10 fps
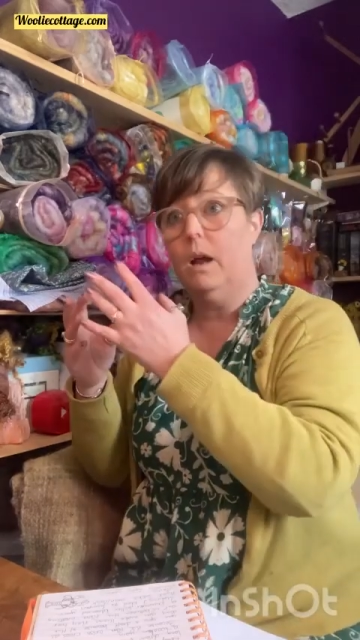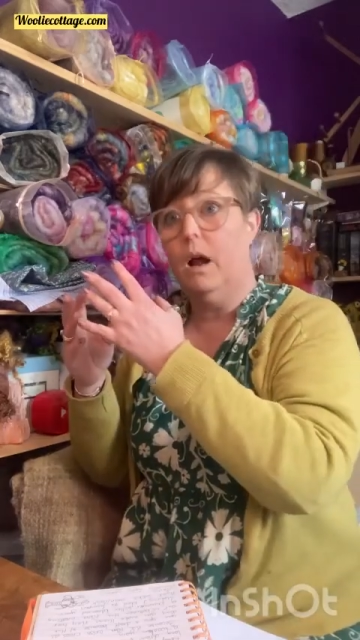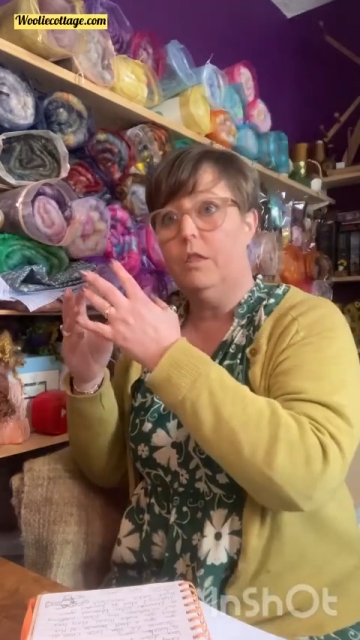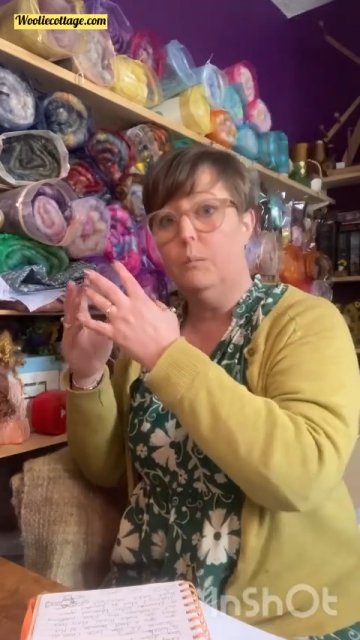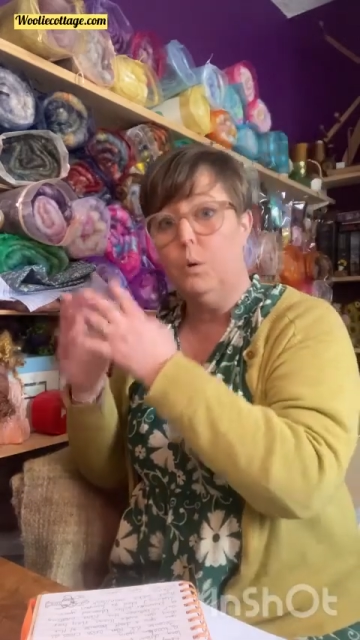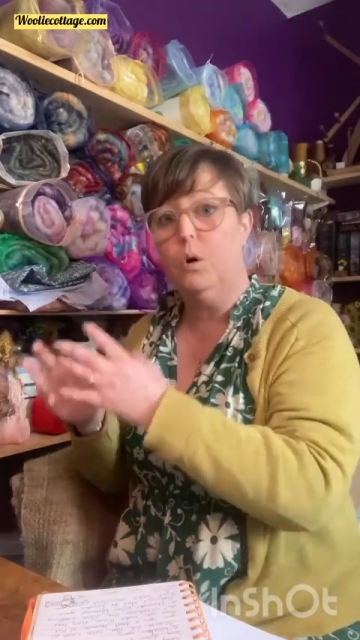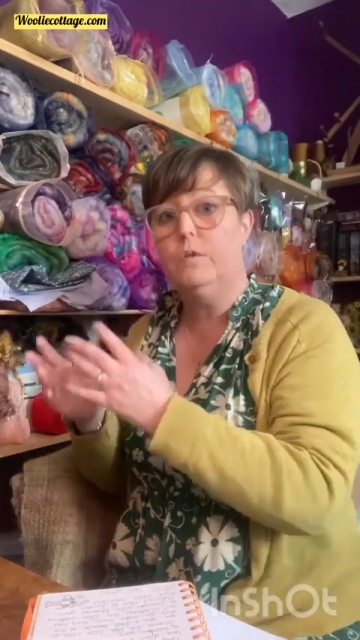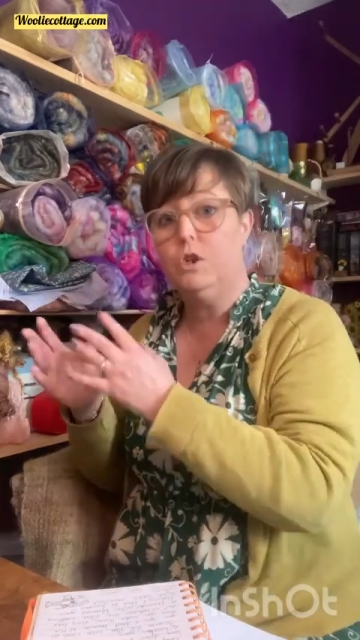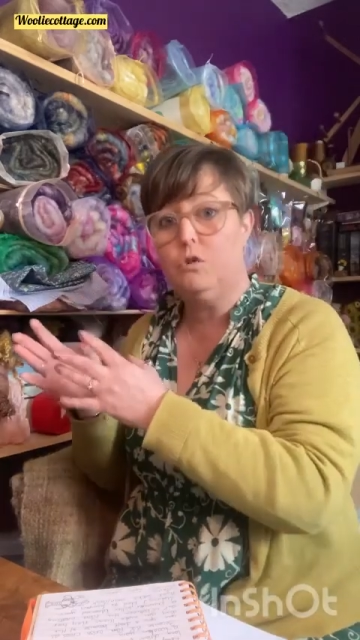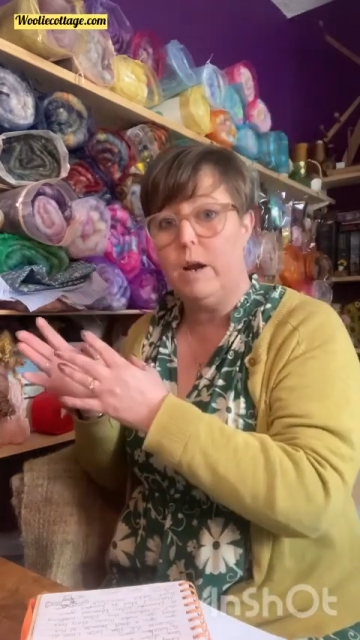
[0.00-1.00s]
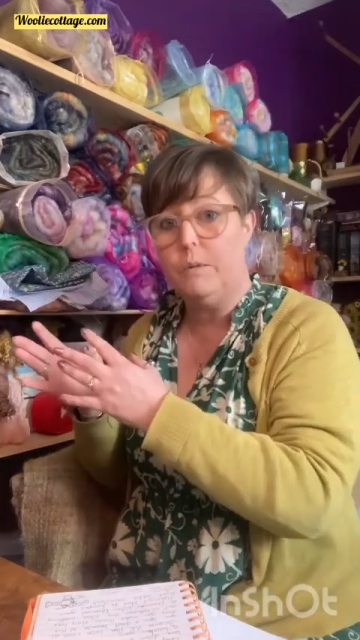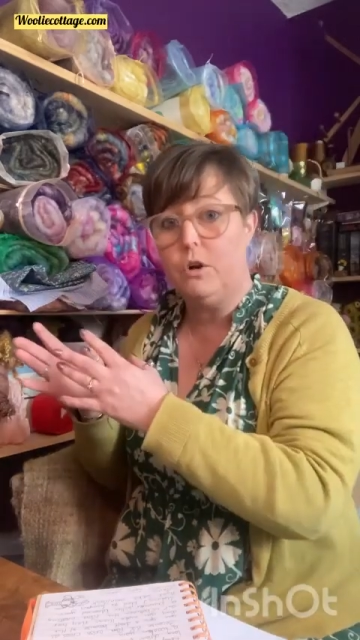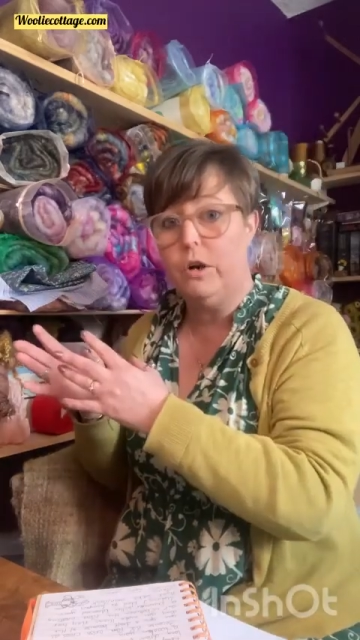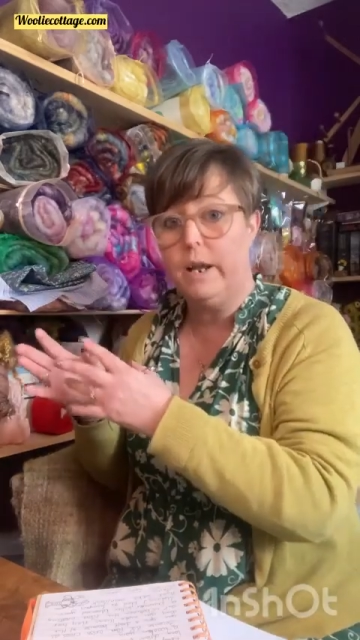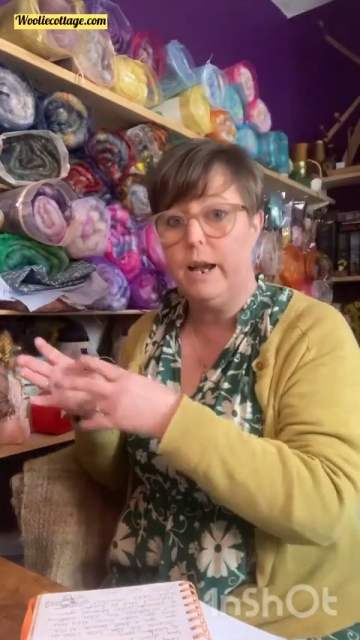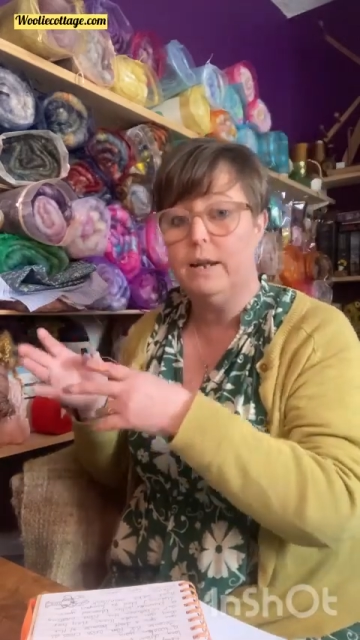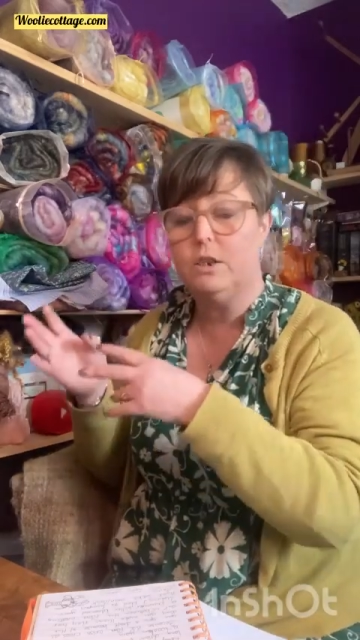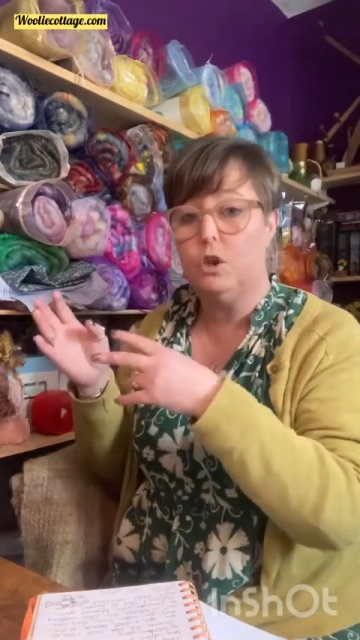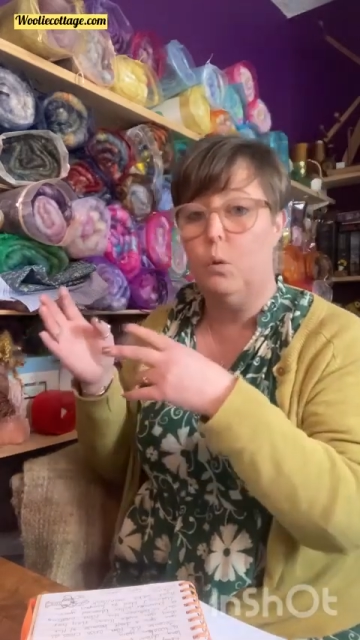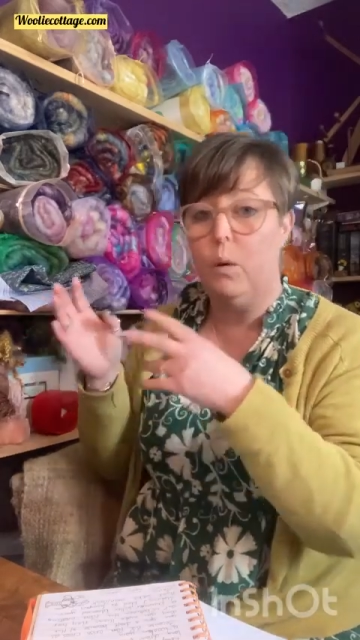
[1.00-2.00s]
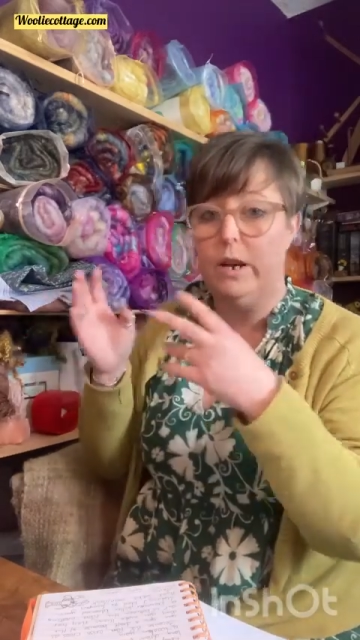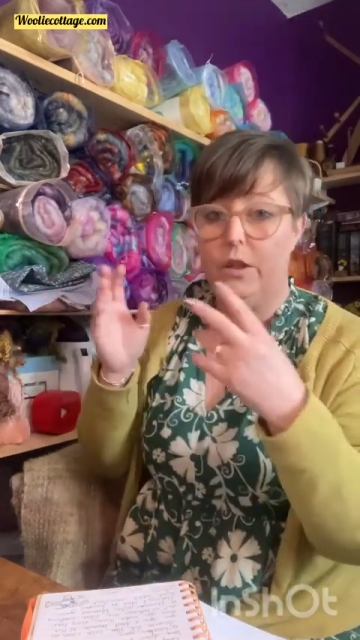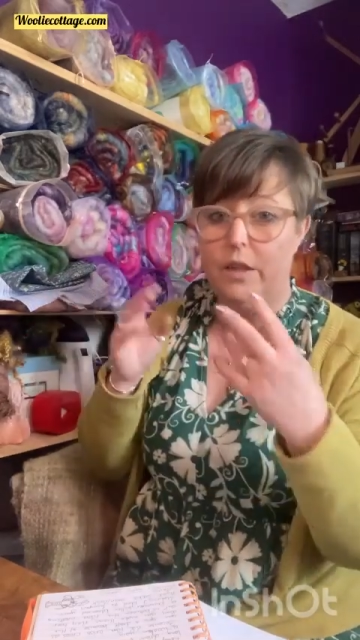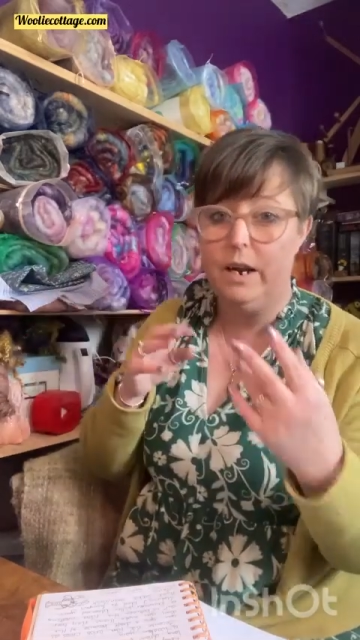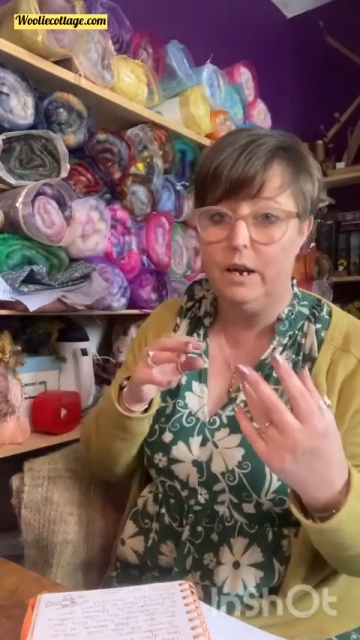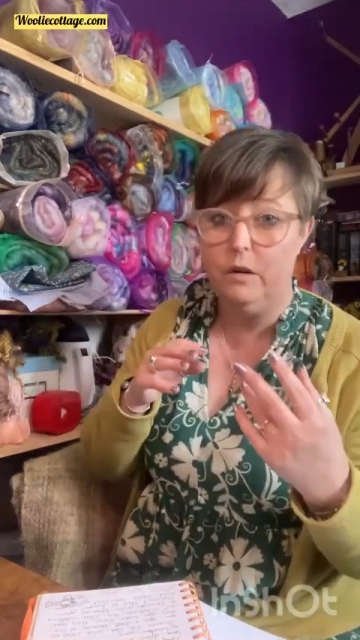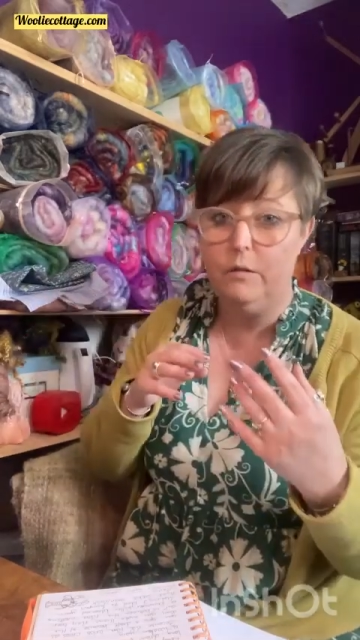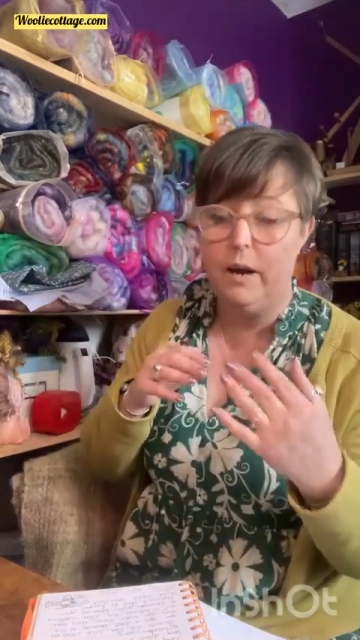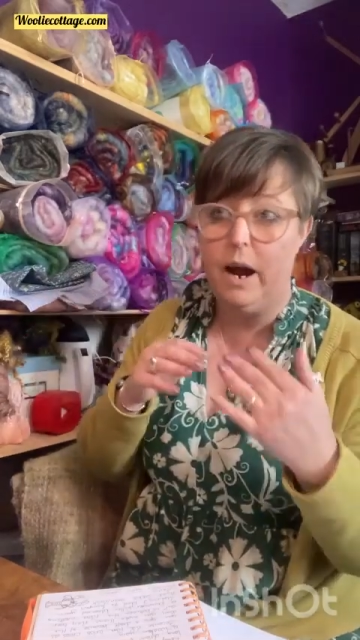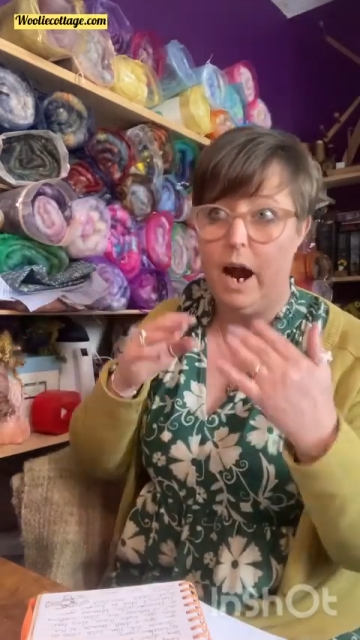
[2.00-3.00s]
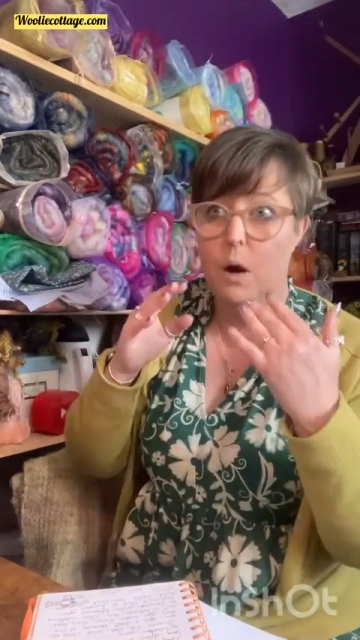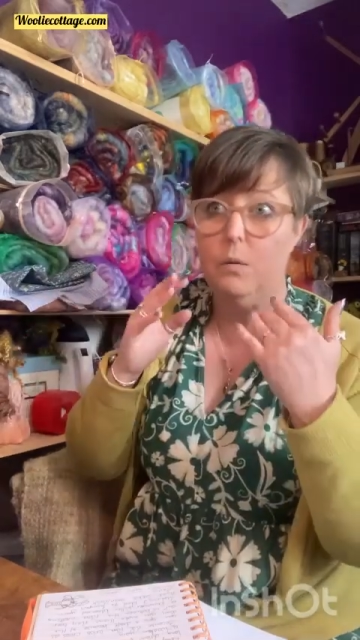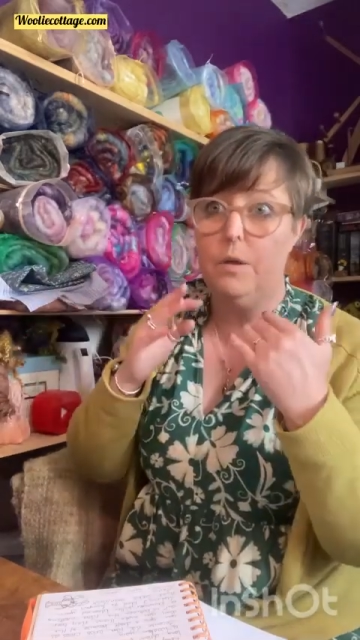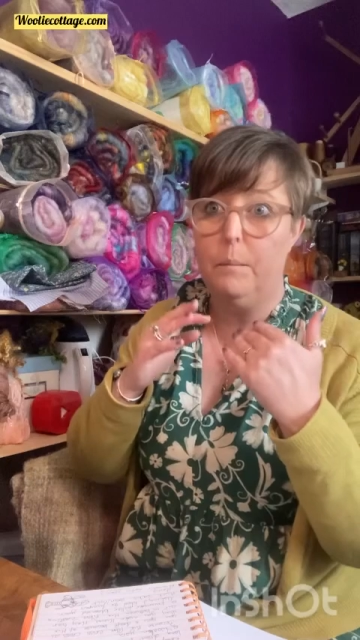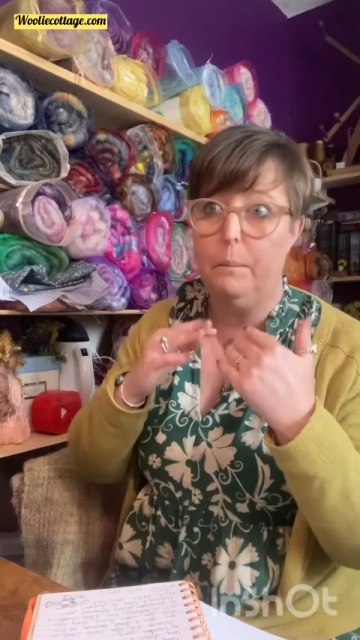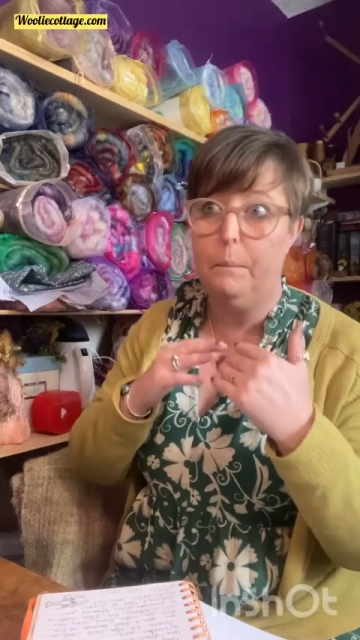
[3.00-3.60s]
the more of a drape you're going to get. So when you're thinking of how the